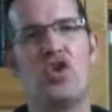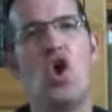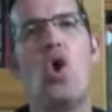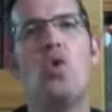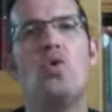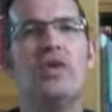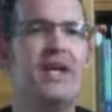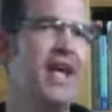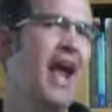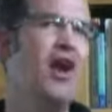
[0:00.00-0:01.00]
cold
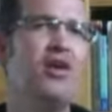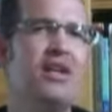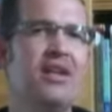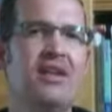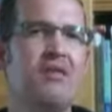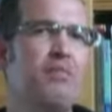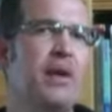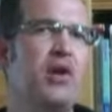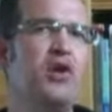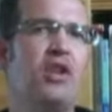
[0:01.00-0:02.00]
and arrogant
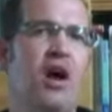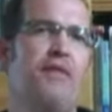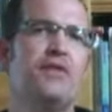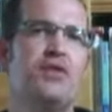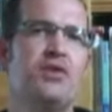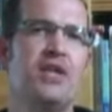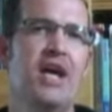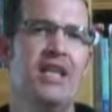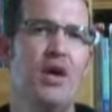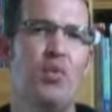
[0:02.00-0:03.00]
Imperial officers
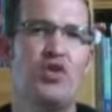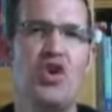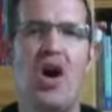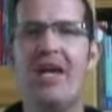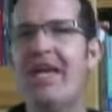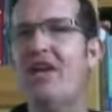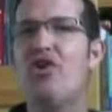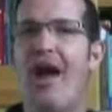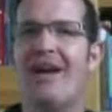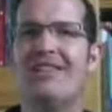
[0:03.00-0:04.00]
that we saw
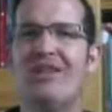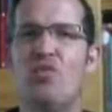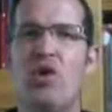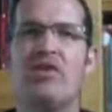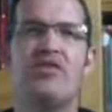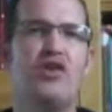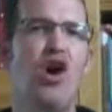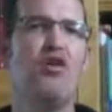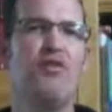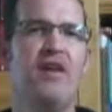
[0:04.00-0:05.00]
interacting with
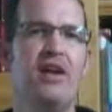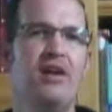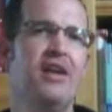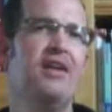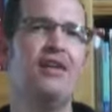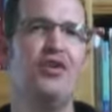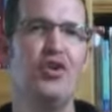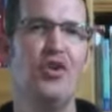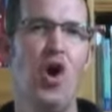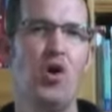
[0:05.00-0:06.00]
Darth Vader in A
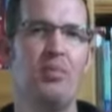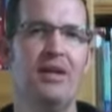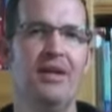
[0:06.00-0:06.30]
New Hope.